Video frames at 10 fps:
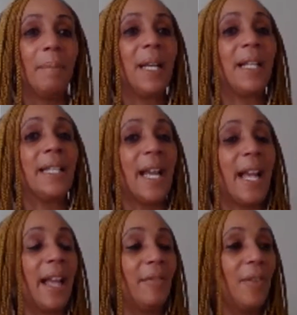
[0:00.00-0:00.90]
Because
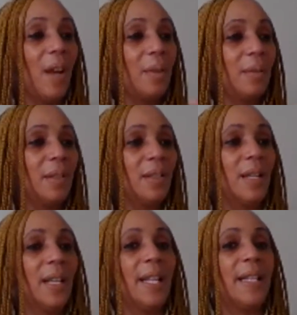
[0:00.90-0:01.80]
I have found
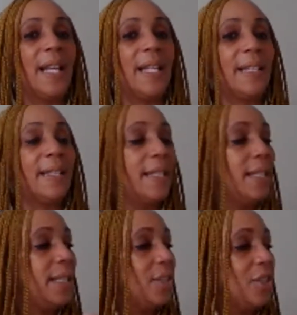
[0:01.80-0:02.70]
that it's
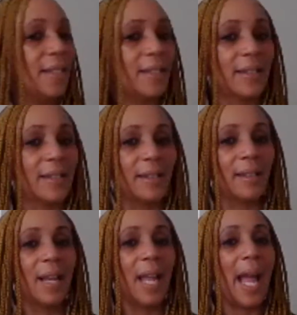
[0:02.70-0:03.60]
diligence
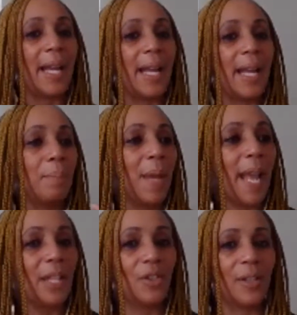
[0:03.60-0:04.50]
and
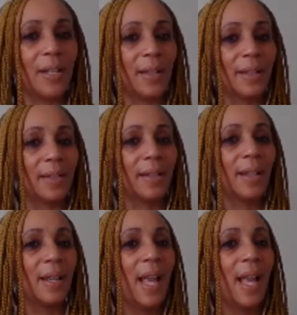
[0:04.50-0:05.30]
patience